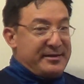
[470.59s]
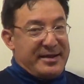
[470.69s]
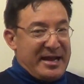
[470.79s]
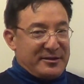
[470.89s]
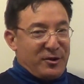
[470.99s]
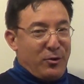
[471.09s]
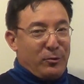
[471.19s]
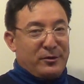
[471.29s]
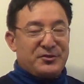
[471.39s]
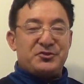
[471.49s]
get the
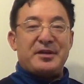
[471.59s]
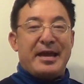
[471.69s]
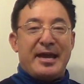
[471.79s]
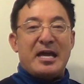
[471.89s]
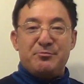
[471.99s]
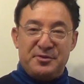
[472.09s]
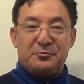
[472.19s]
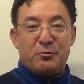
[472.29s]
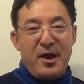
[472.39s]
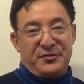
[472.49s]
course and be
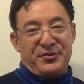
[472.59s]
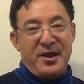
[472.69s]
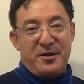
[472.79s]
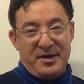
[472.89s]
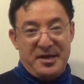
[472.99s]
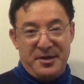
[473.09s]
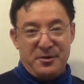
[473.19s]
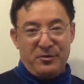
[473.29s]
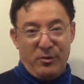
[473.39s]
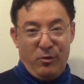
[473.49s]
right there to
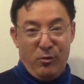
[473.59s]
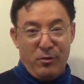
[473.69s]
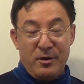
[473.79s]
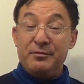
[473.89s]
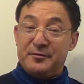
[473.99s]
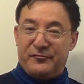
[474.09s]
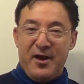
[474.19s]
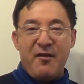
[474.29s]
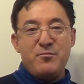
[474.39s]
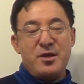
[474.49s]
hear the horn, the
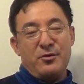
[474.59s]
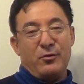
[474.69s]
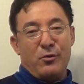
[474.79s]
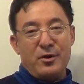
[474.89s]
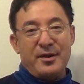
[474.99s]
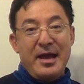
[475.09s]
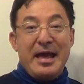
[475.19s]
5-minute horn,